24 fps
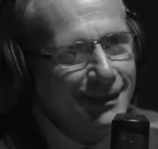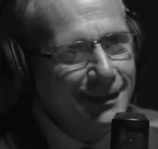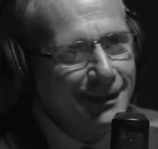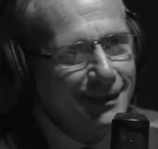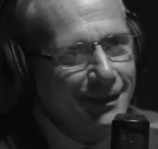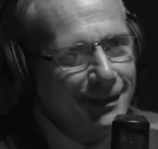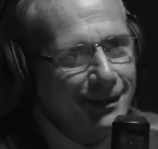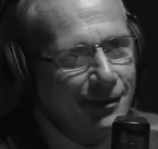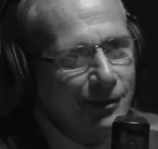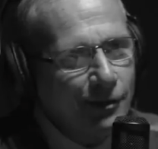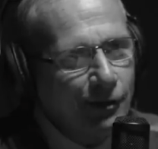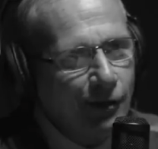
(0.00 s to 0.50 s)

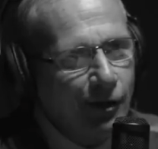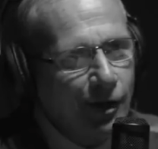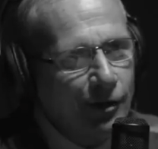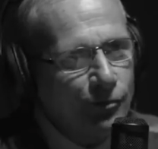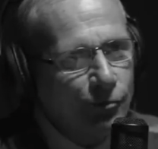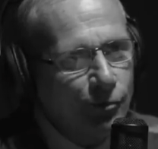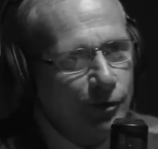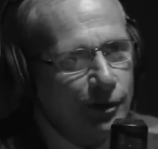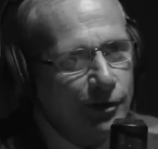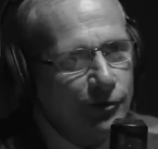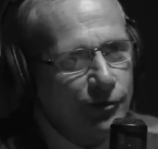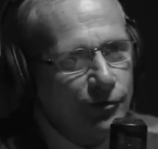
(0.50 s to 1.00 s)
And
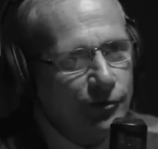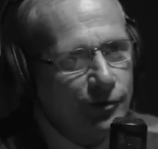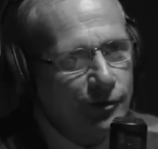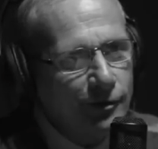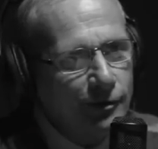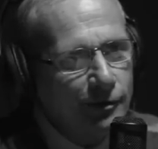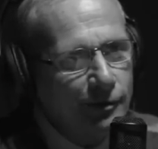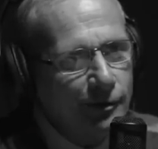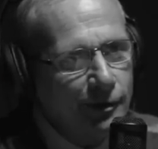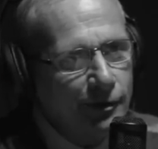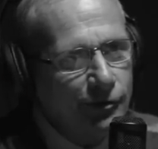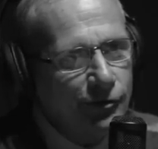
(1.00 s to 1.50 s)
Clausewitz
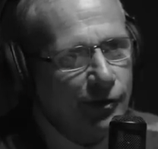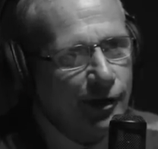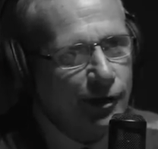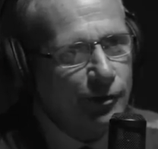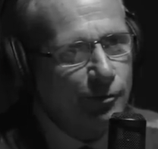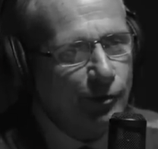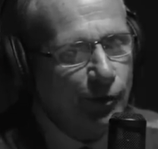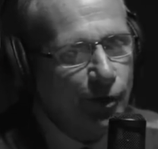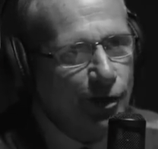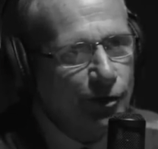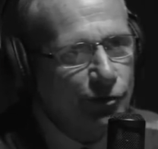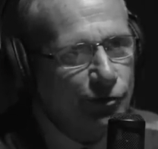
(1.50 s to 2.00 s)
and his
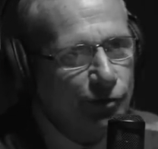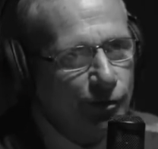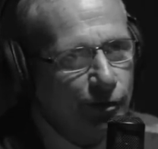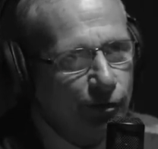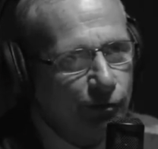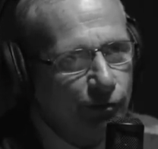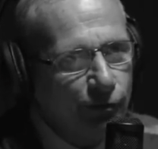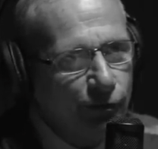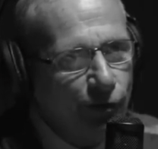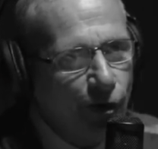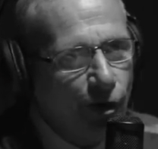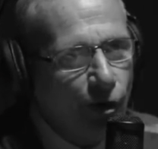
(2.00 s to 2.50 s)
explanation
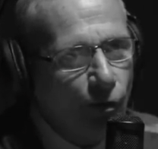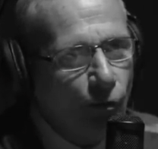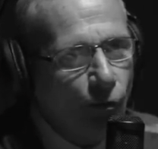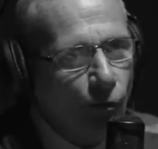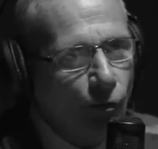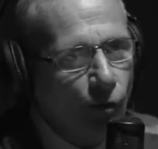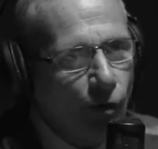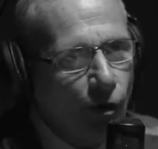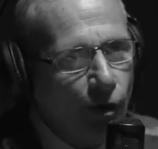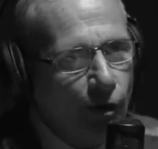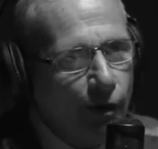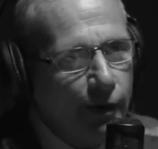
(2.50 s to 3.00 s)
of the fog of
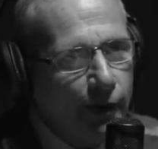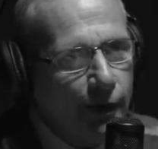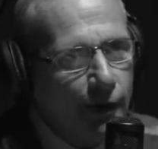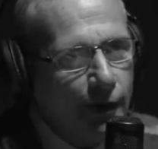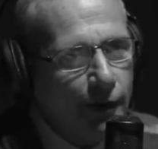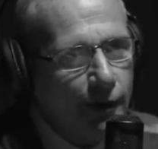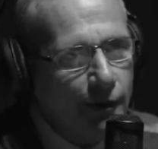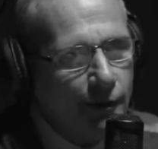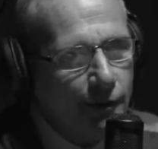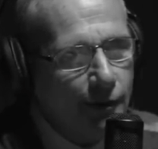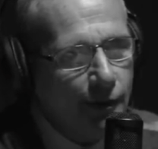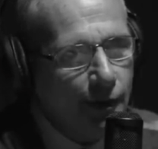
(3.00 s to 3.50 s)
war,
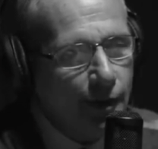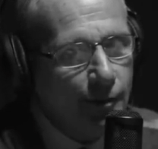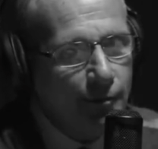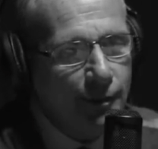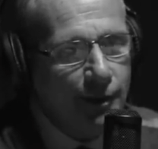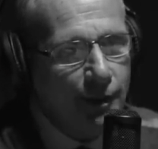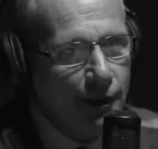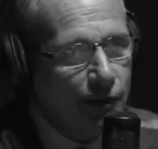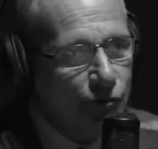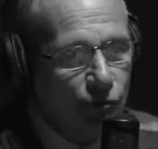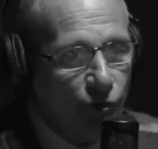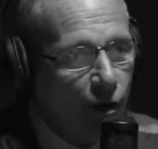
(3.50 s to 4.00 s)
and I
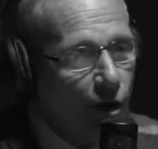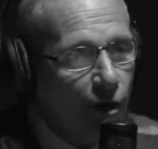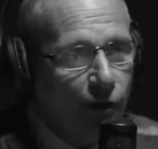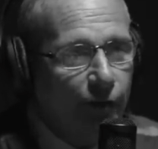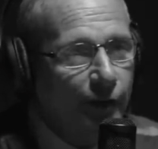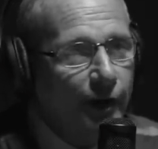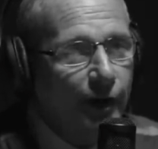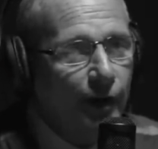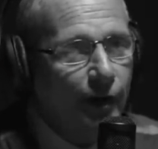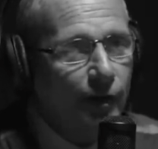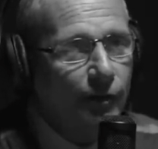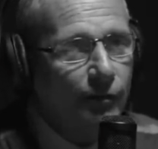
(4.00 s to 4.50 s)
mean it's all
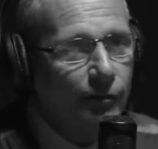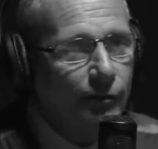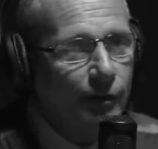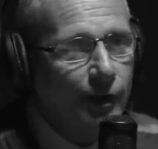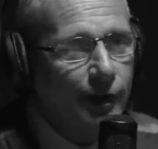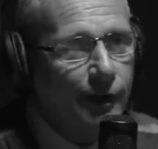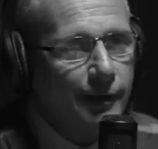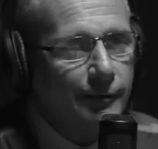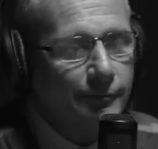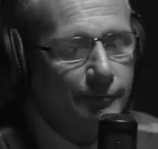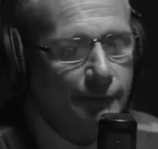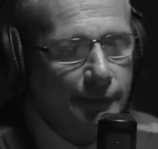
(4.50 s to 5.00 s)
there,
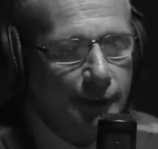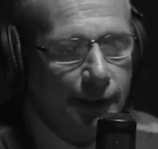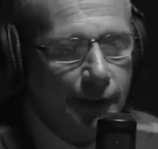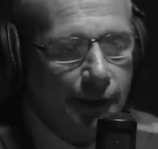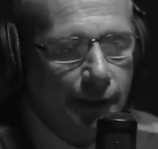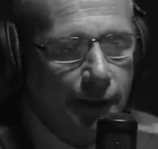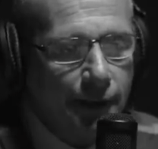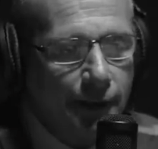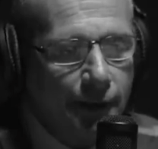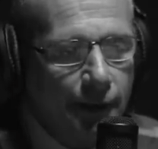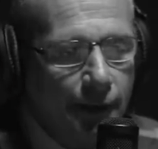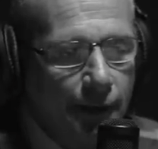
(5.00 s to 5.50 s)
right?
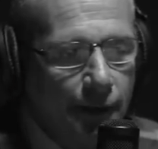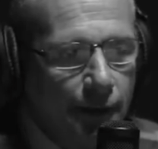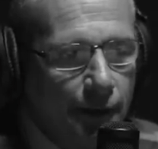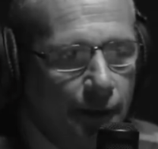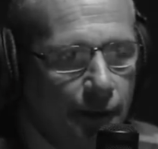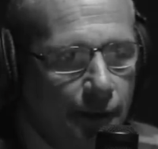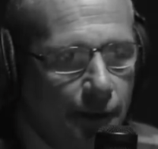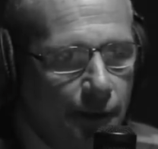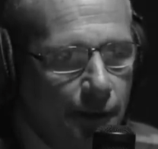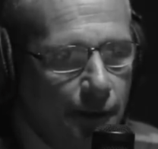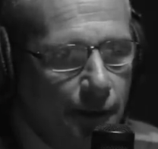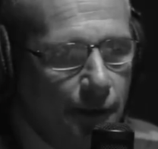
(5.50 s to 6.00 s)
And
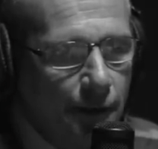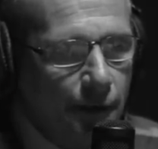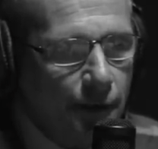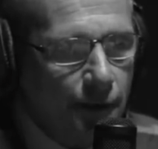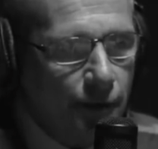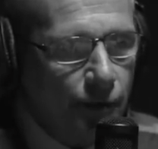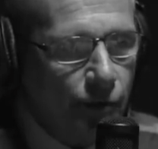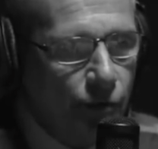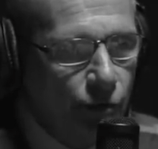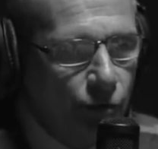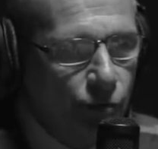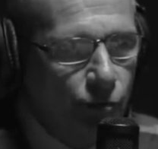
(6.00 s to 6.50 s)

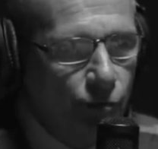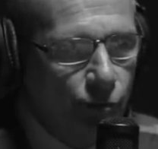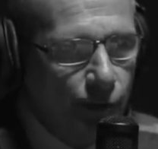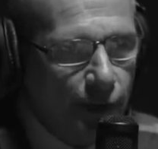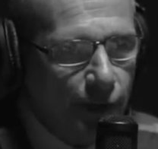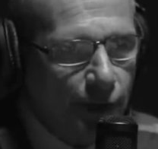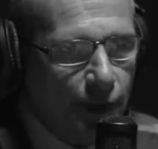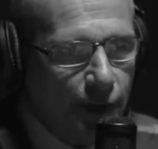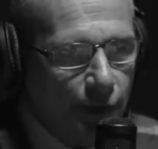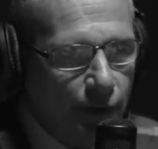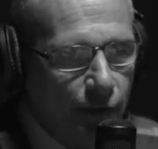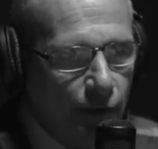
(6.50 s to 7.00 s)
you do
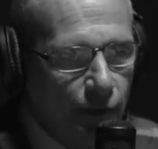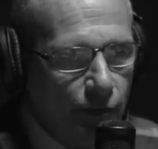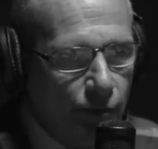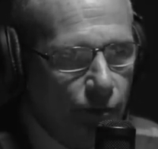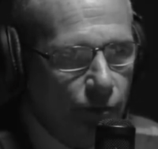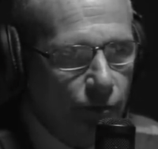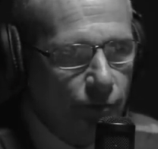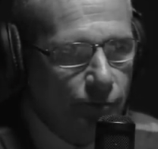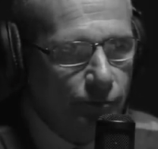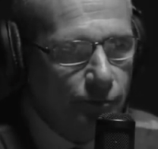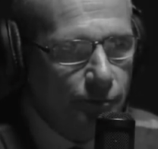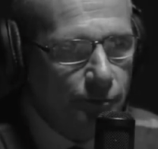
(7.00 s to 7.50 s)
what you can
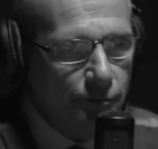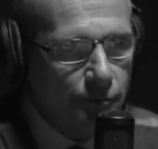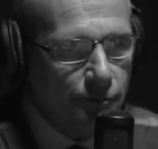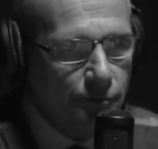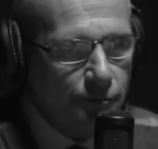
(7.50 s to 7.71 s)
do.